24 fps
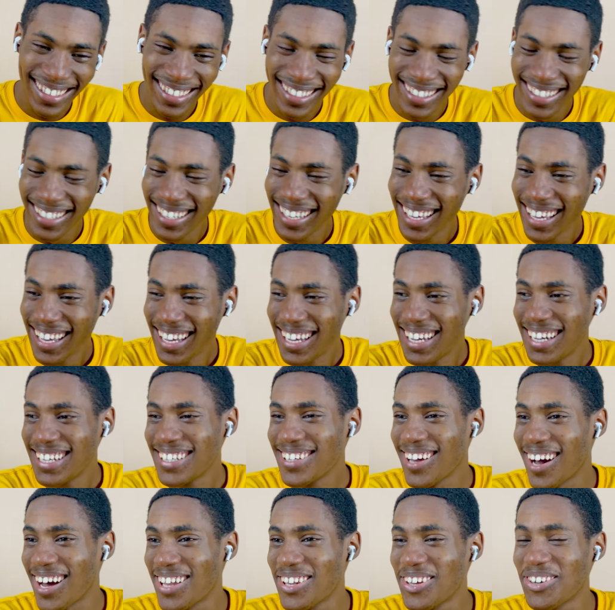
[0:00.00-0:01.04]

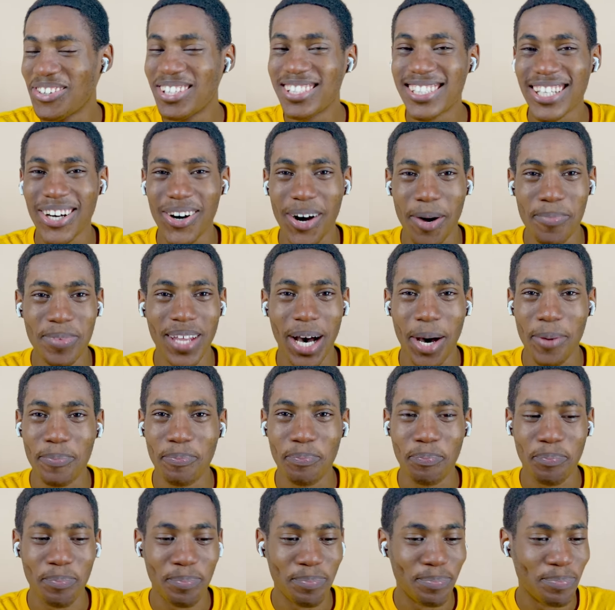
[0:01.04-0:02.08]
Y'all notice how I'm not
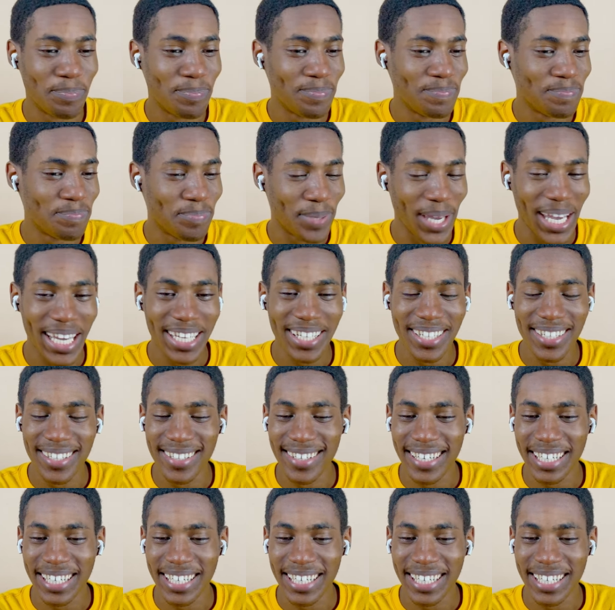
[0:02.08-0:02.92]
petty